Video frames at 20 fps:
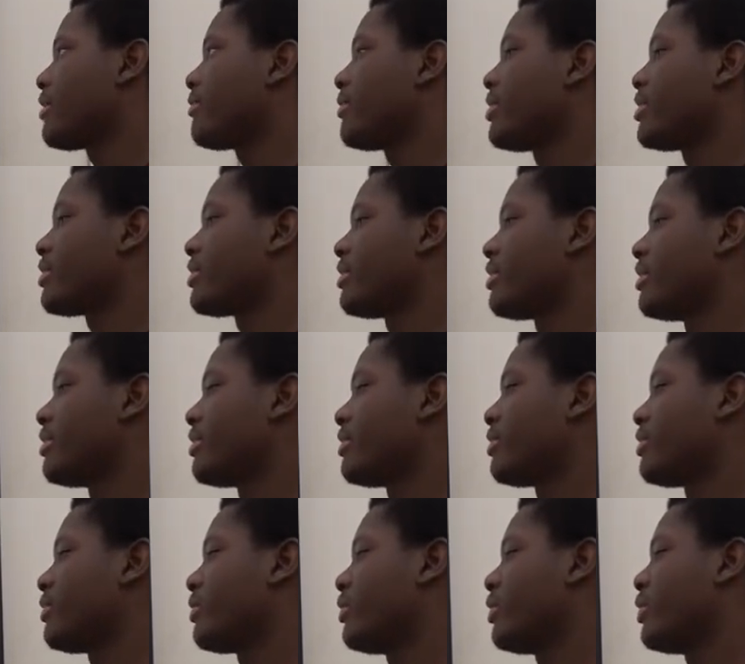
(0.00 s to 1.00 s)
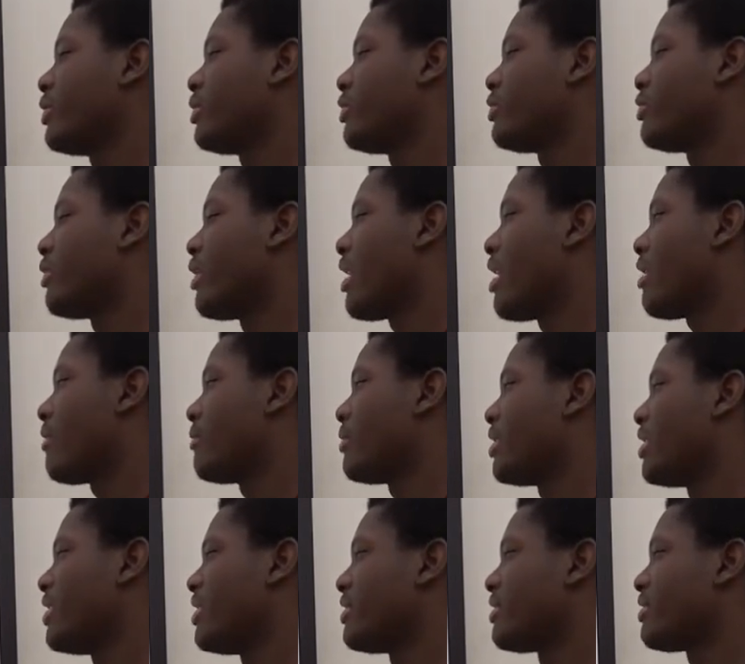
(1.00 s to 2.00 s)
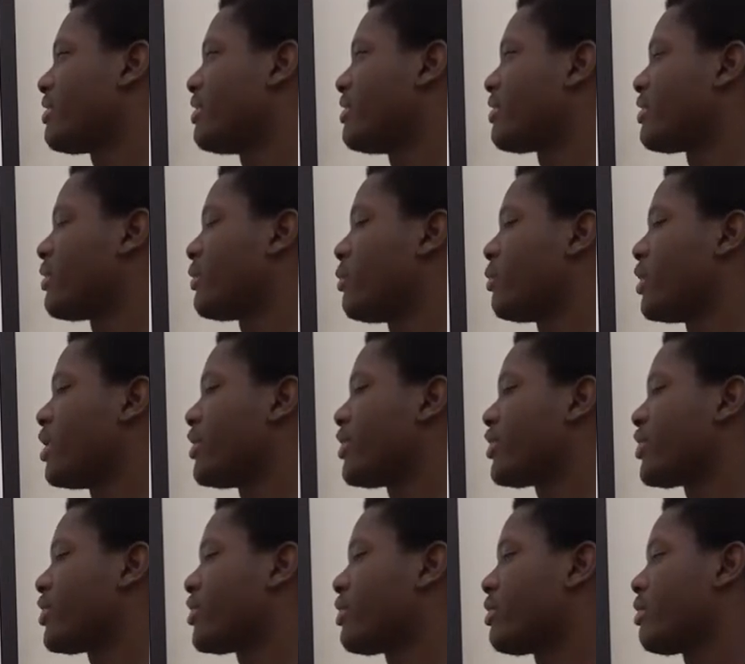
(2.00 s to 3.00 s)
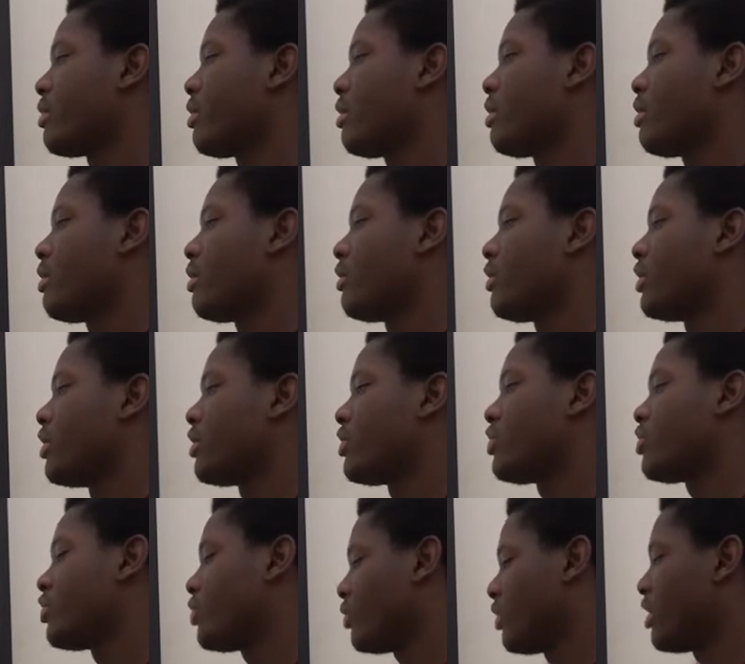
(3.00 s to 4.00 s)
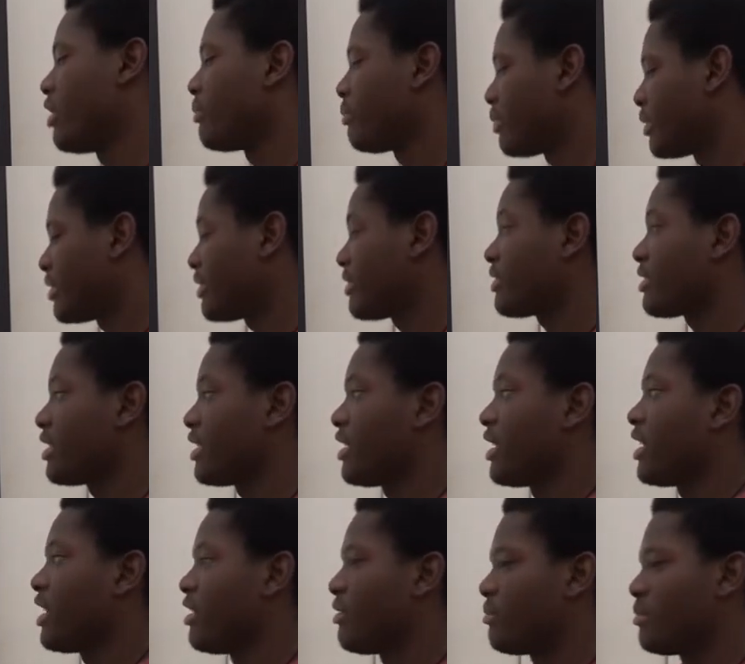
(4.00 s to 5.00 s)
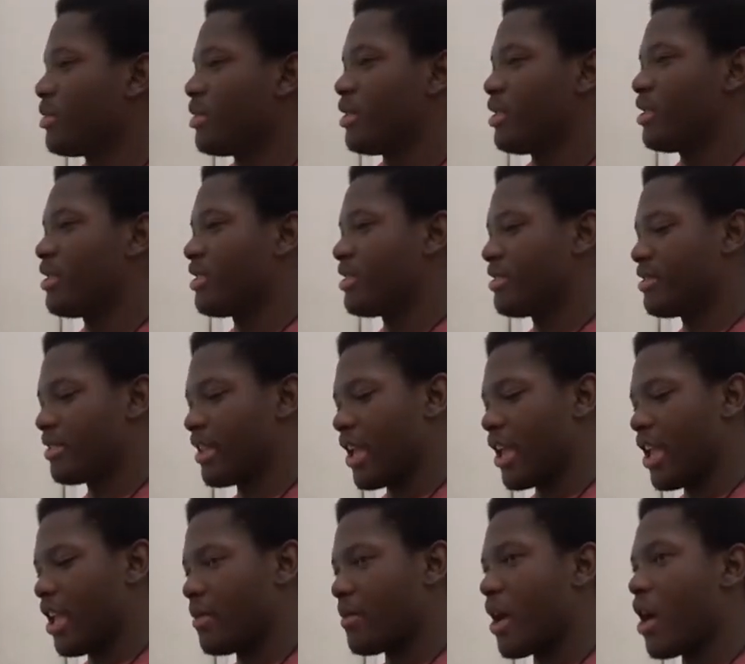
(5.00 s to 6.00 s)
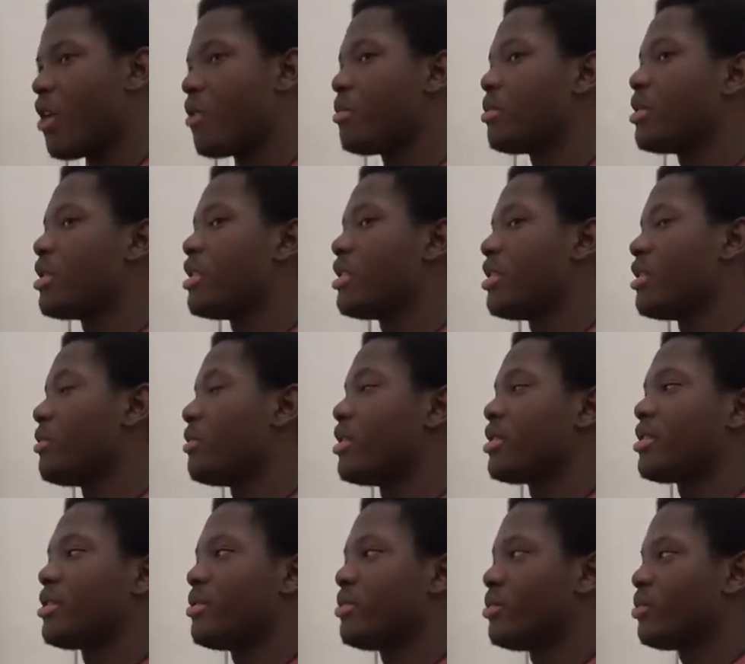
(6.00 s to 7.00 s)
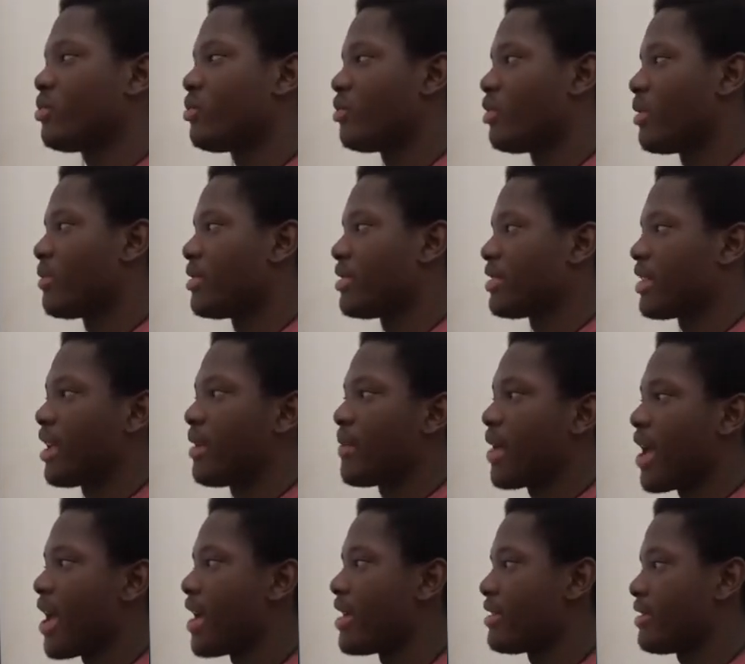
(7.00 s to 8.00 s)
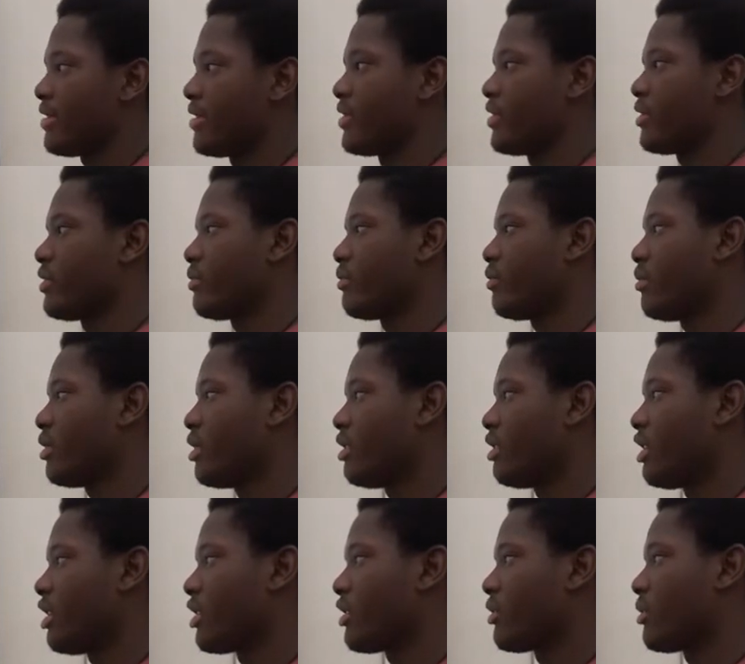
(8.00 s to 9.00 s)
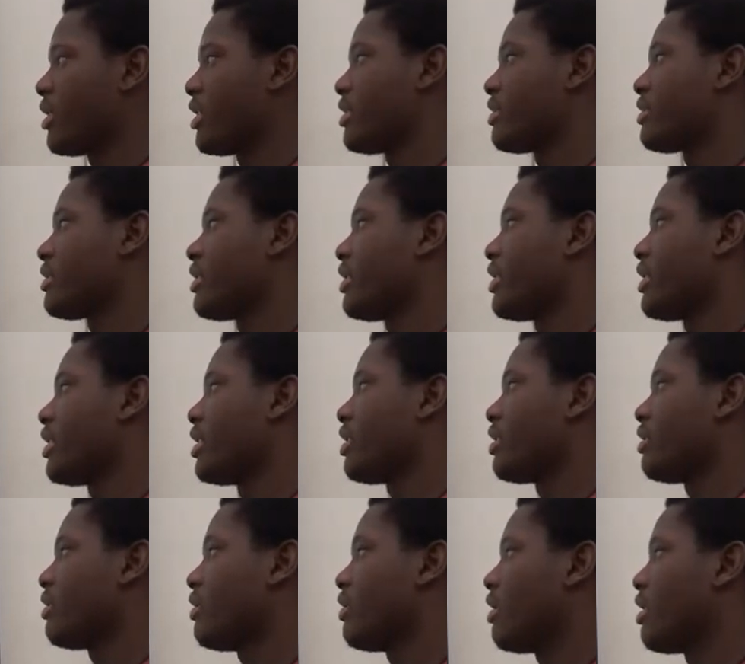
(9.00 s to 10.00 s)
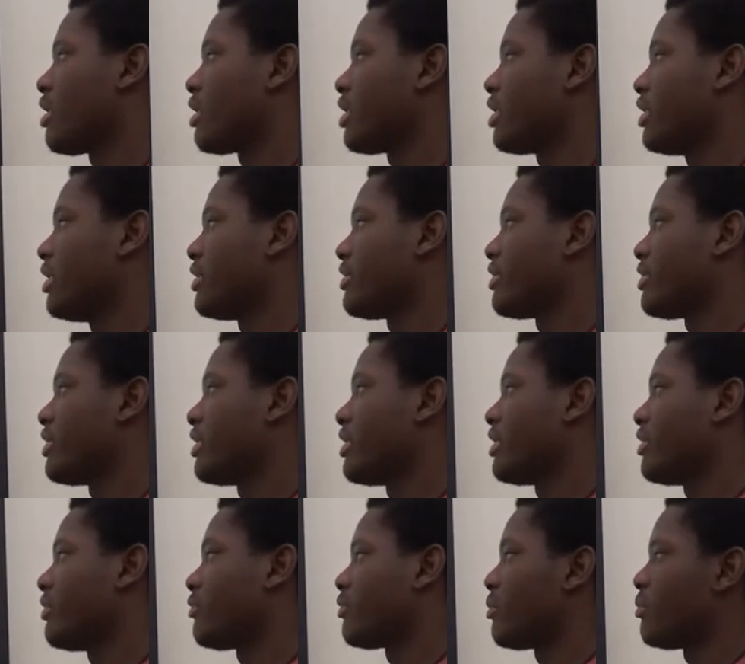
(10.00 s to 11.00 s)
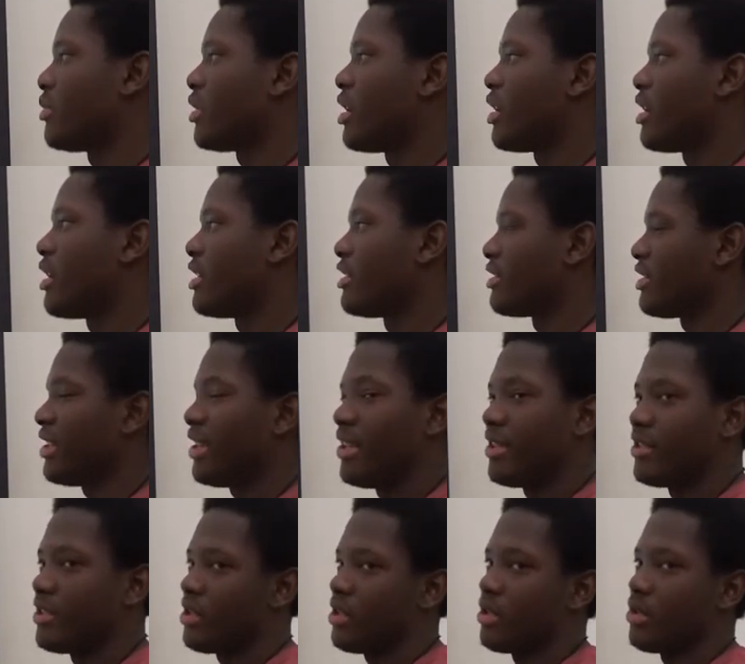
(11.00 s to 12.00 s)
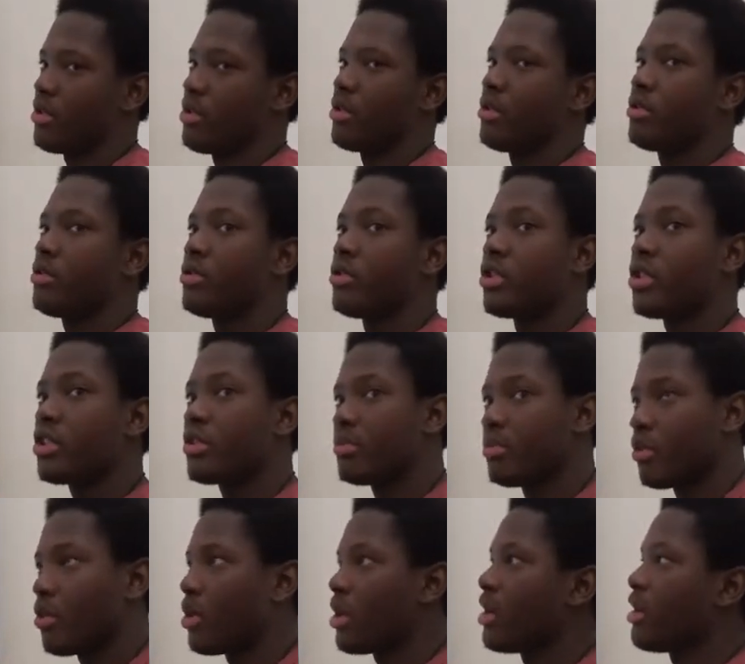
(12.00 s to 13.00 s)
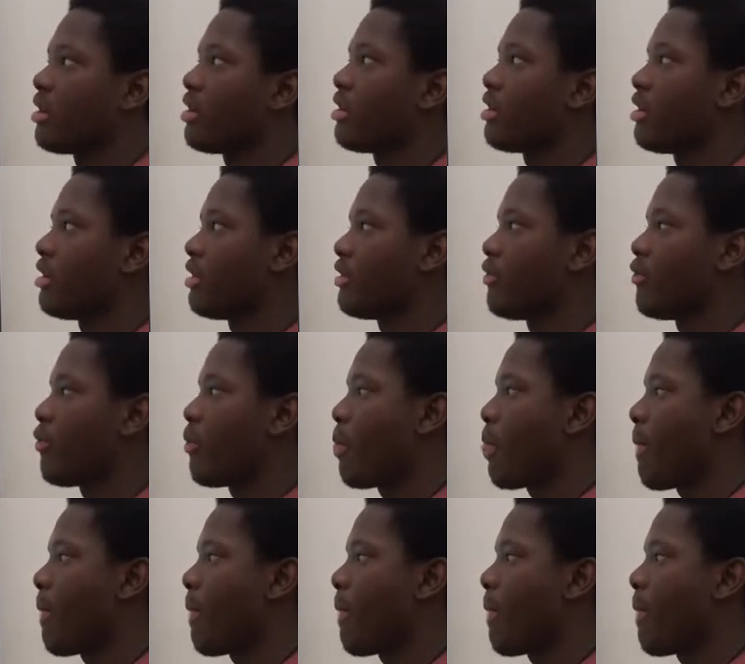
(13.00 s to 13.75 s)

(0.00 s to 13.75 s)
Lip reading: your hash functions to have an instance in which there's two inputs and they input the same output. You don't want two of the same hashes. It creates a collision, and from there it's easier to exploit